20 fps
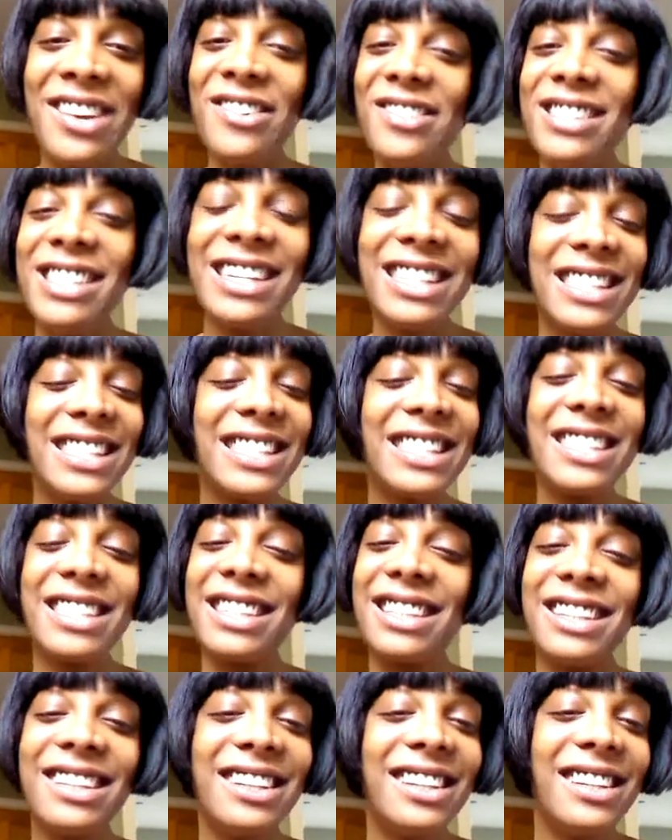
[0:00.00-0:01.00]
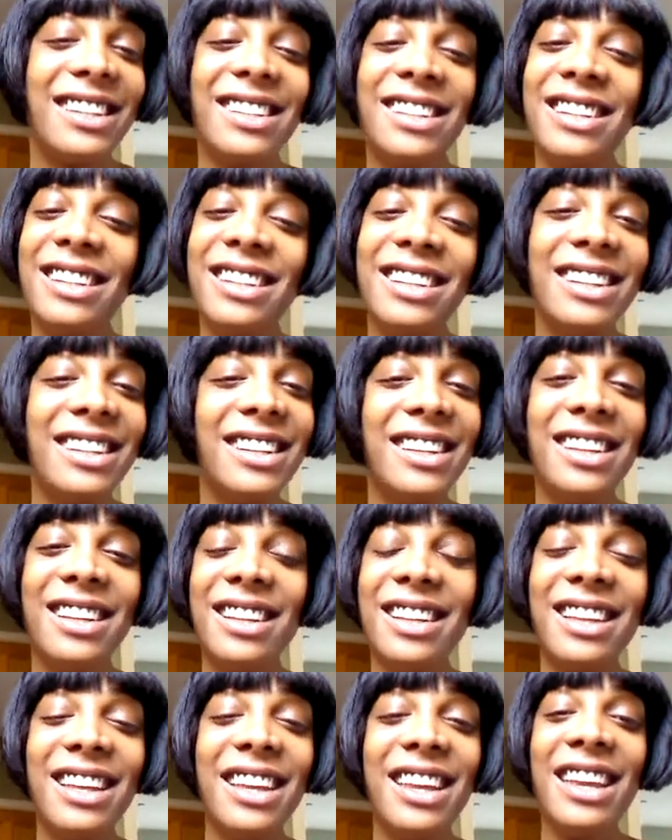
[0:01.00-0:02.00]
just
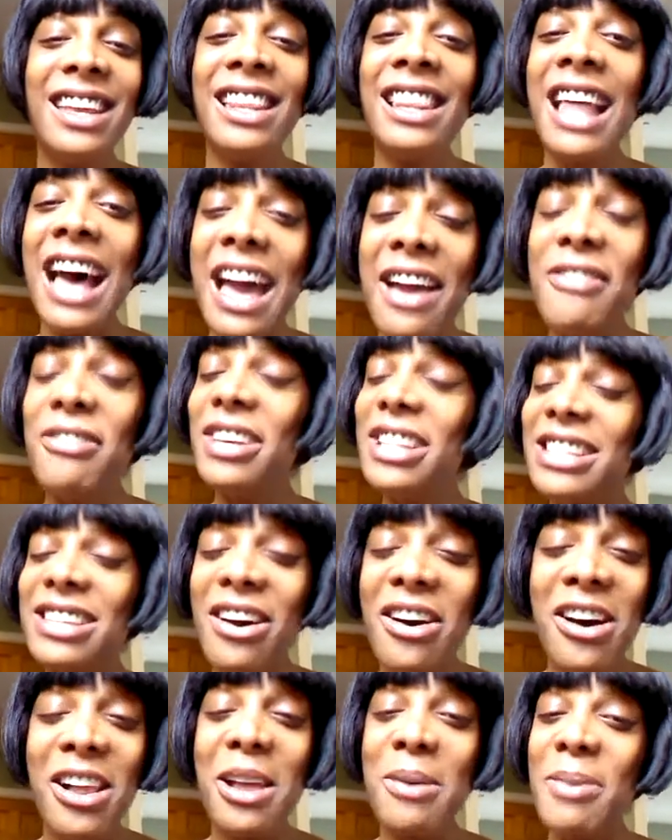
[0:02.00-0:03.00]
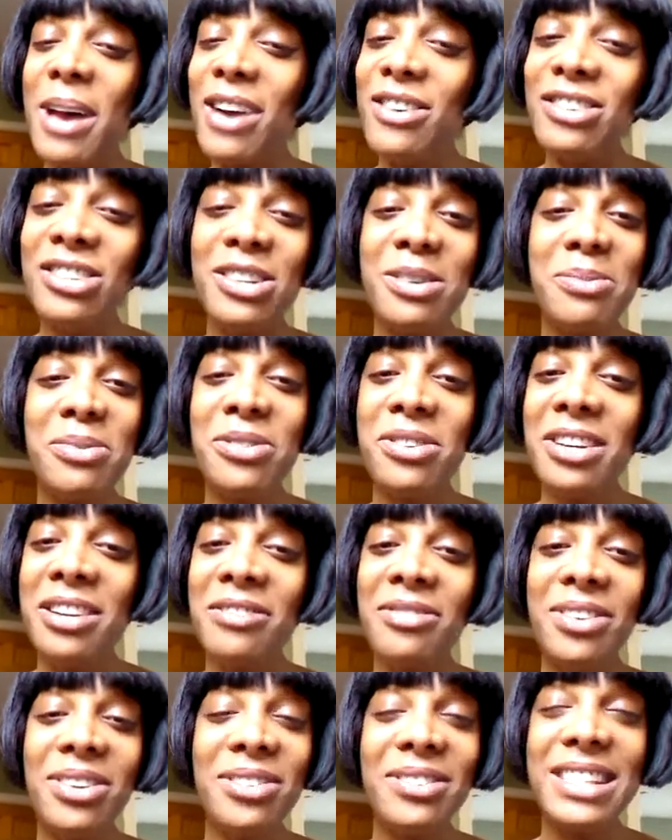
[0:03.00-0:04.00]
in life, it's all about your point
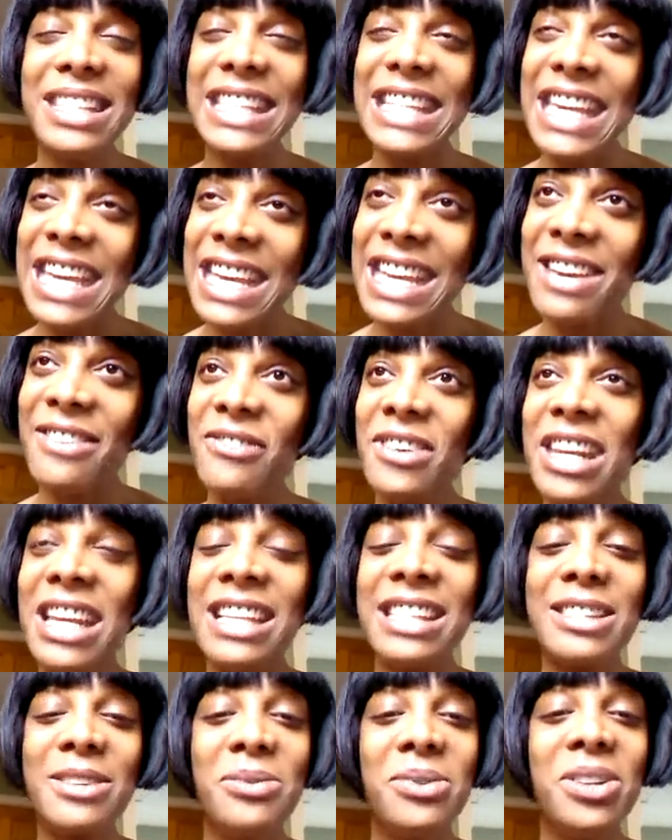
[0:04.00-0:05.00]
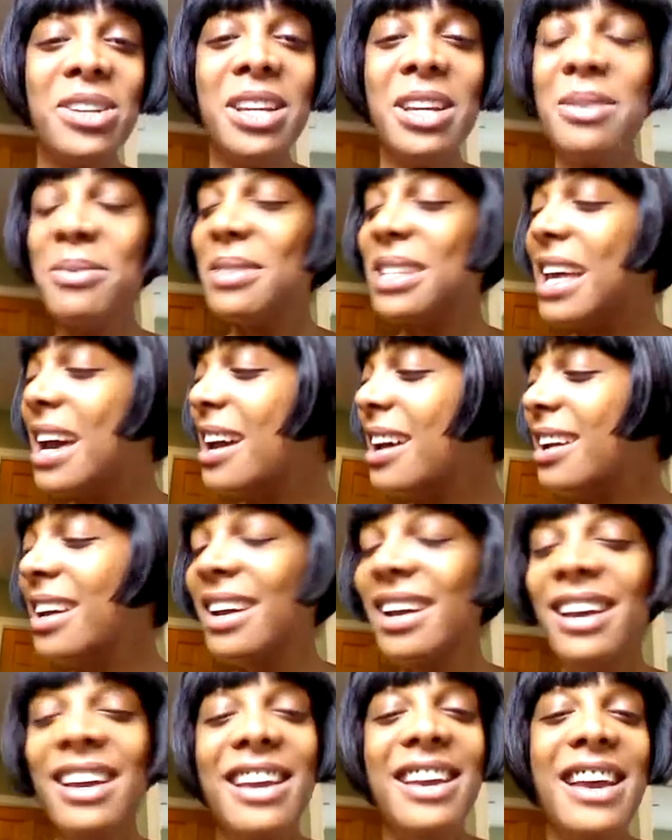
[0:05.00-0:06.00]
of view. Sing it, Vanessa Williams. I
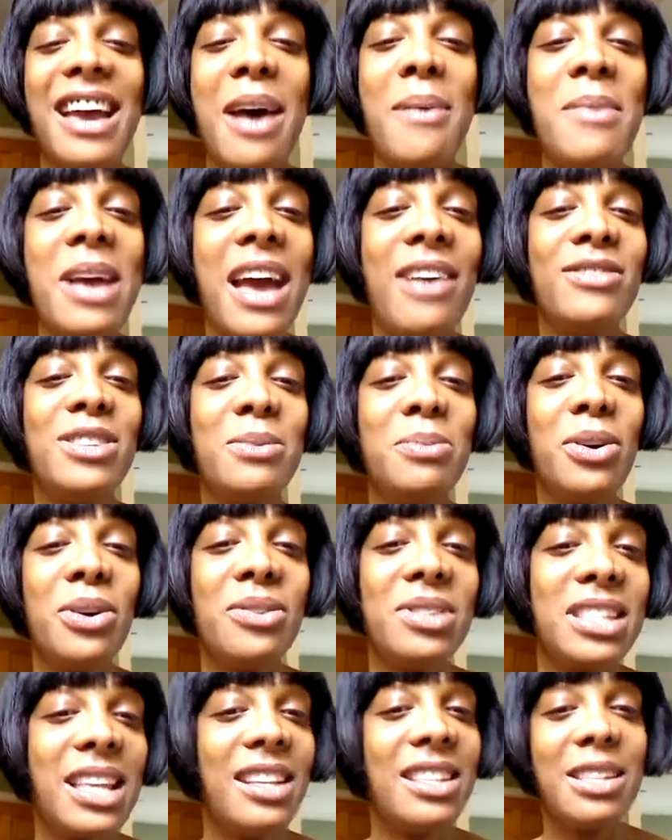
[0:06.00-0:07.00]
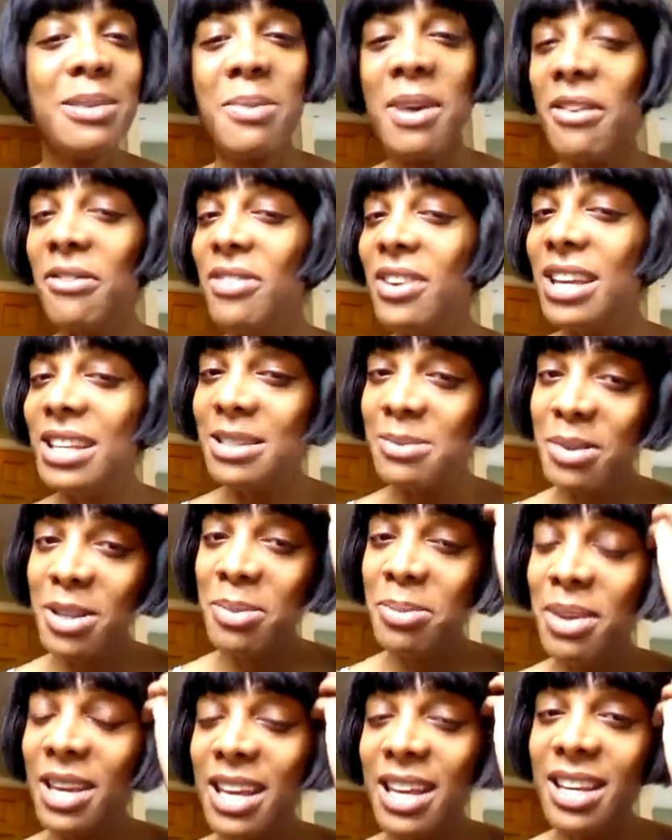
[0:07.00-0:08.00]
may have to post that to my
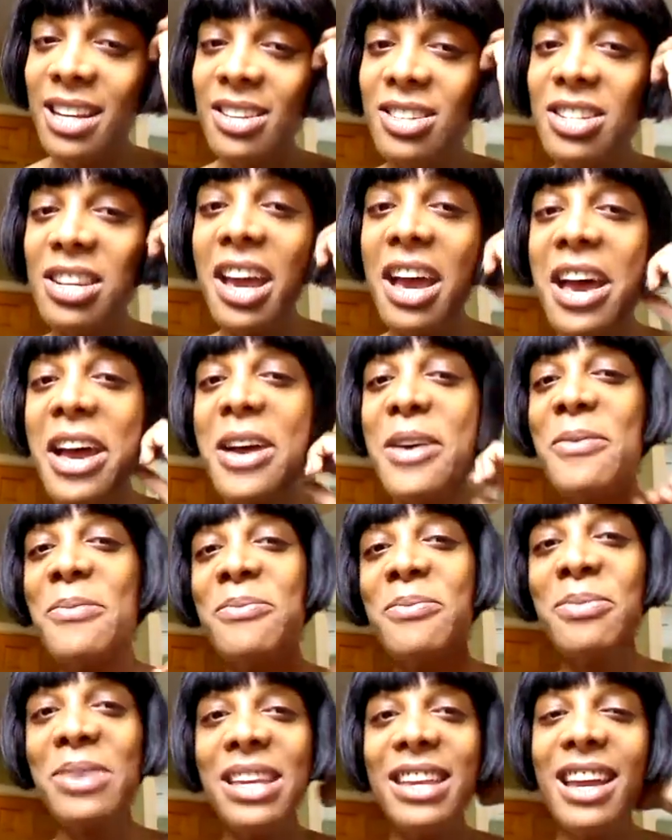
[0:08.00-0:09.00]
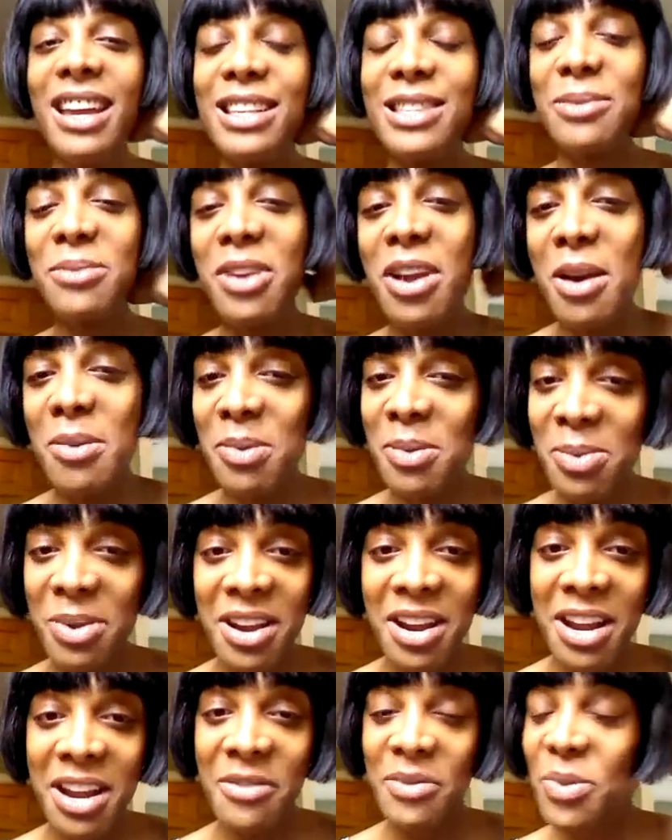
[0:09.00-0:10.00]
Facebook page. But yes, we are
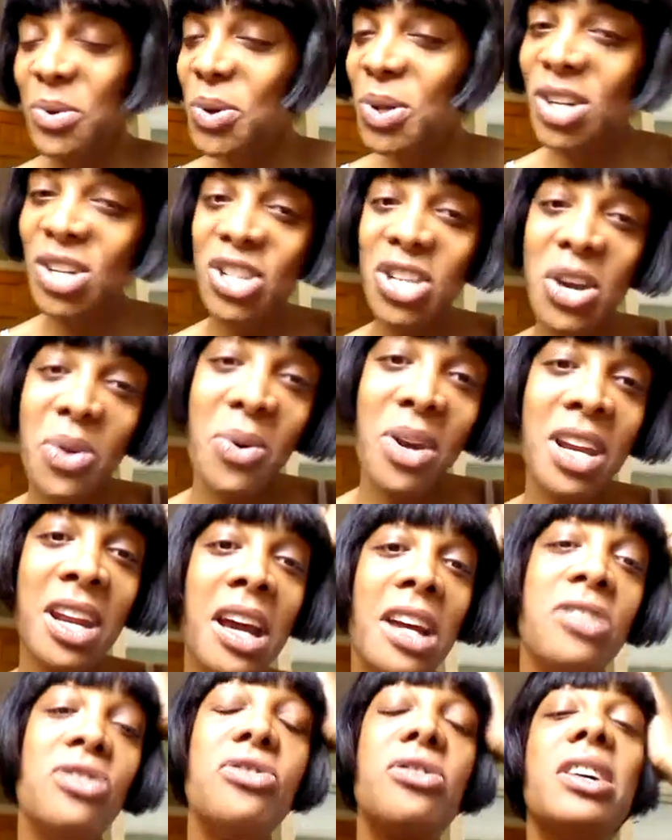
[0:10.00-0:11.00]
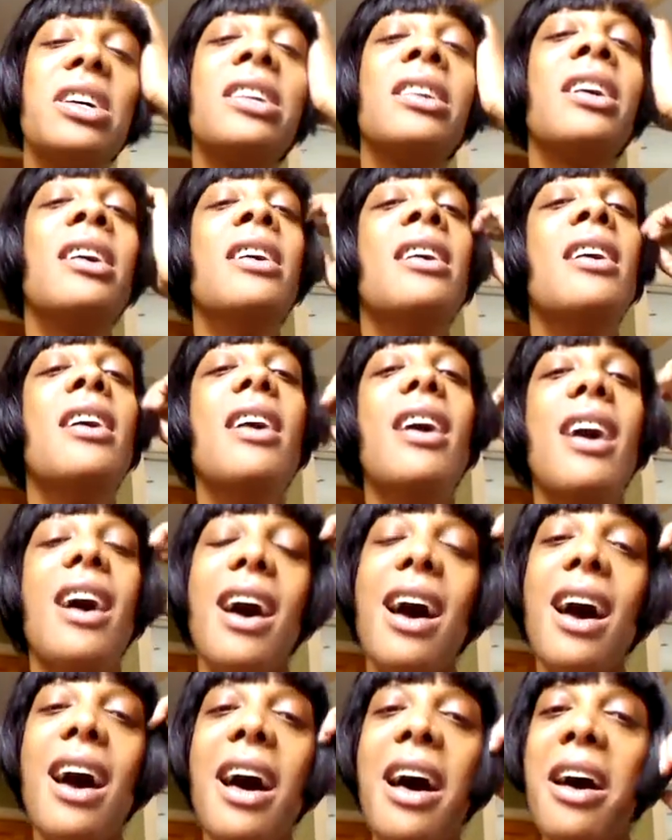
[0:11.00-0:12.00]
preparing for a show 100.
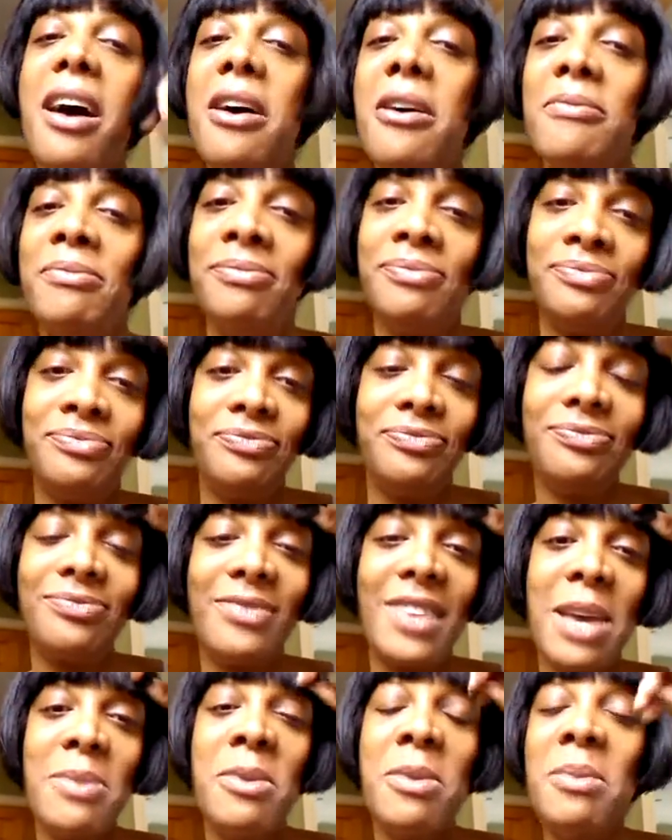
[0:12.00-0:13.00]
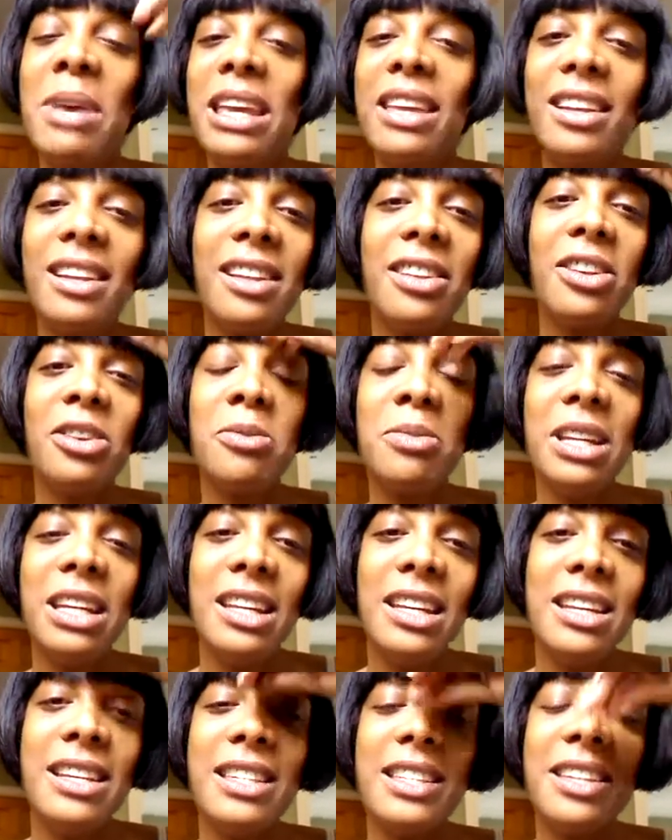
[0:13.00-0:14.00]
I'm going to make it a little bit
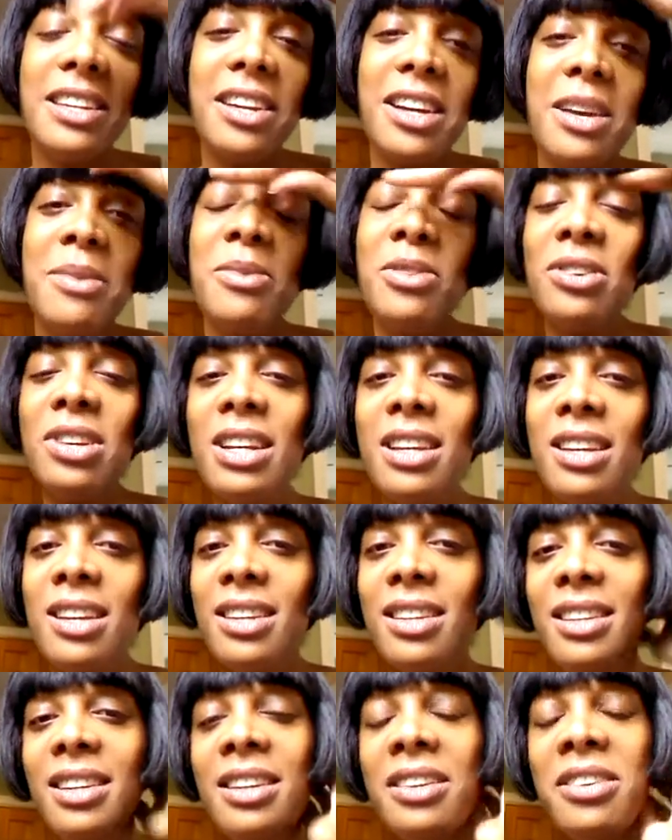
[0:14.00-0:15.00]
easier. I'm going to,